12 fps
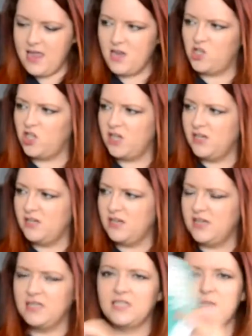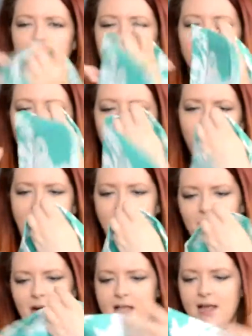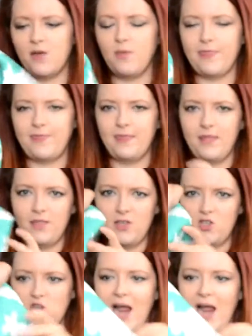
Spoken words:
Asian-inspired fabric with the